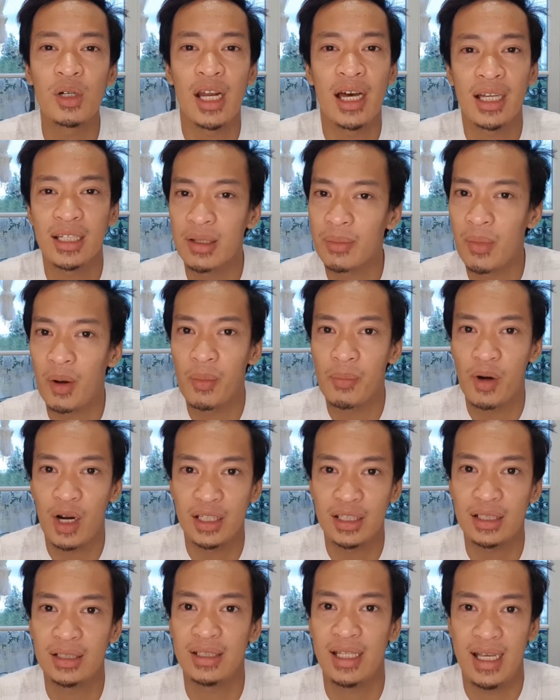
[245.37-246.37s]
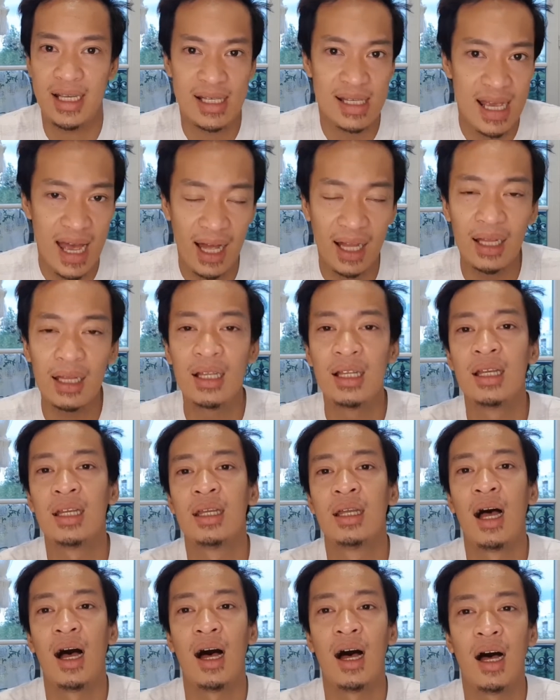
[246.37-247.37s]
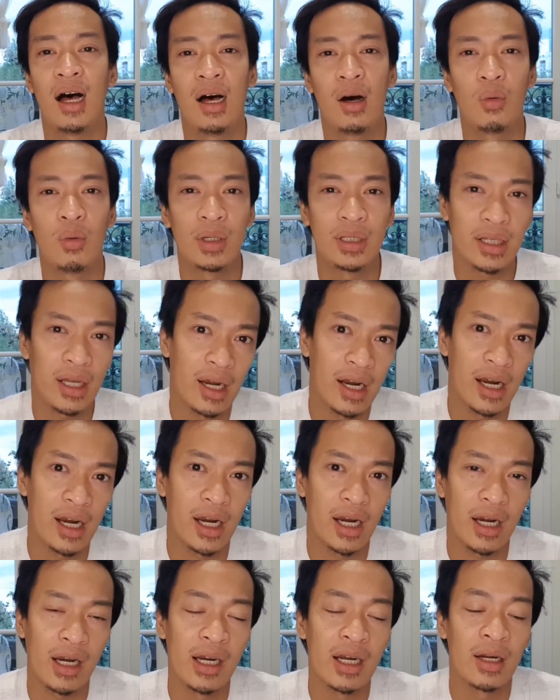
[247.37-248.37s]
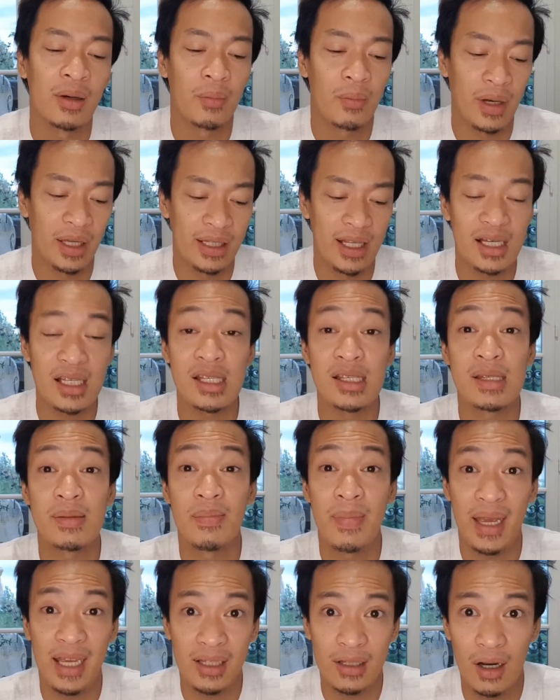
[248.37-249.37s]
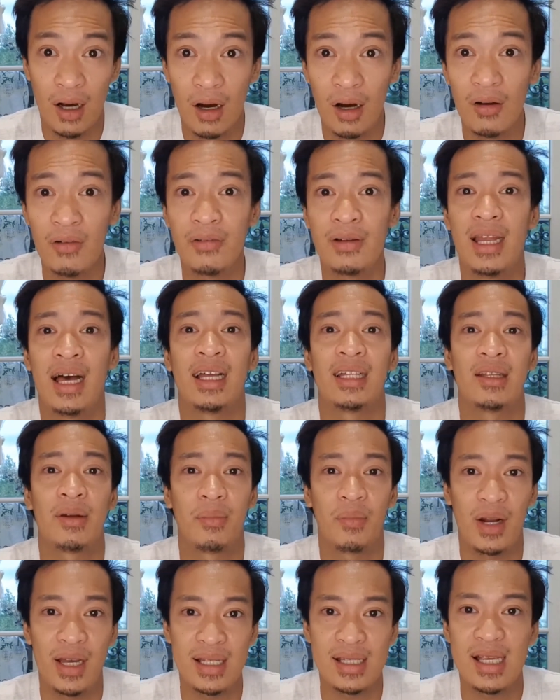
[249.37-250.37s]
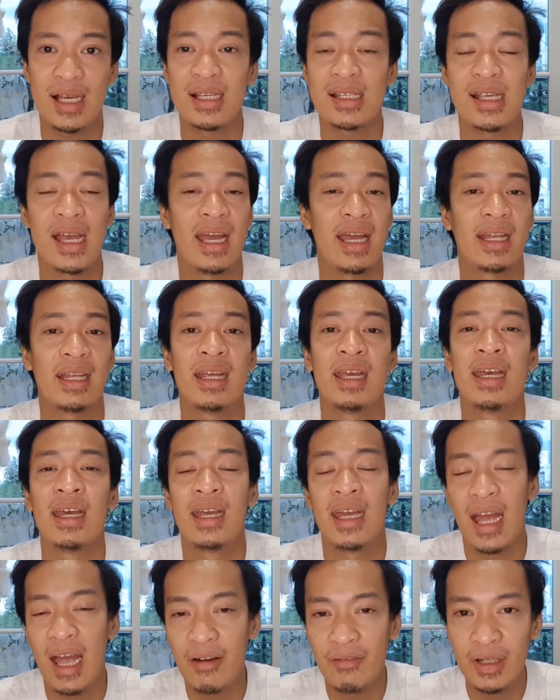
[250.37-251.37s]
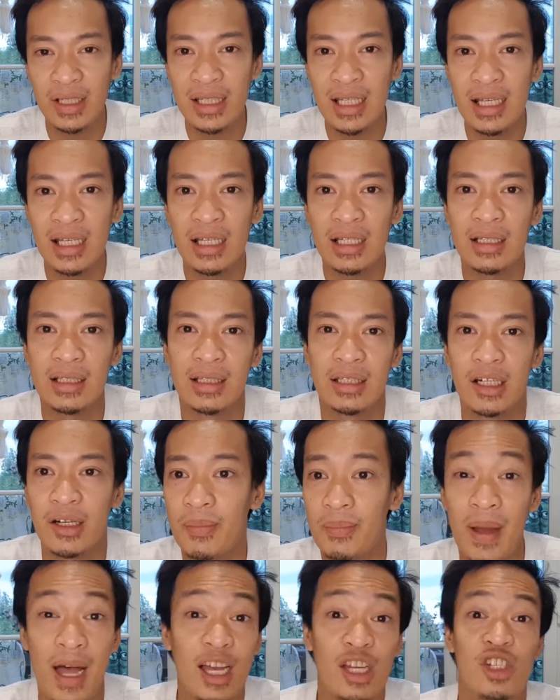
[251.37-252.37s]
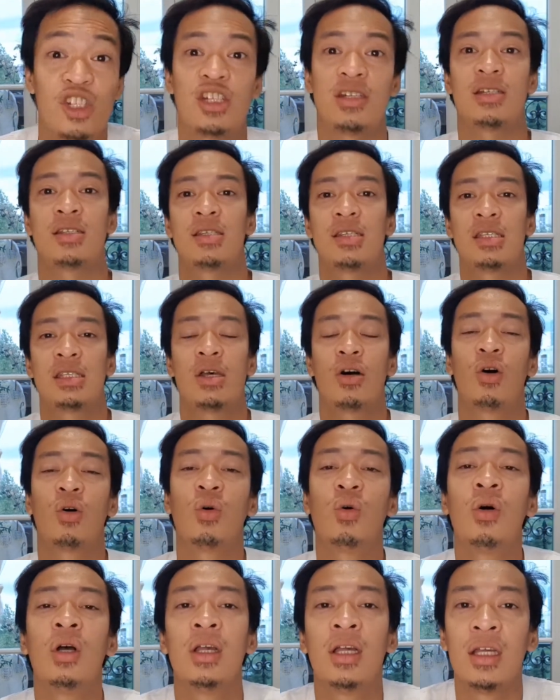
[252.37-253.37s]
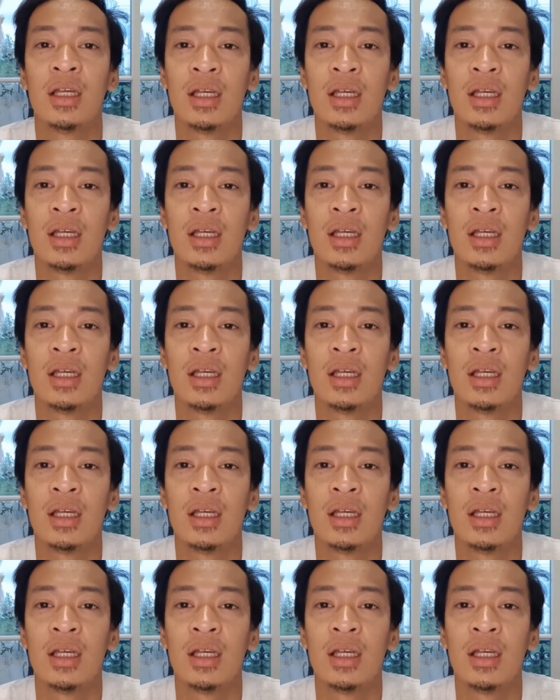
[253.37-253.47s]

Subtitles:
mo lahat ng mga product they sell. What are products made of, lahat ng prices, and everything their packages. So,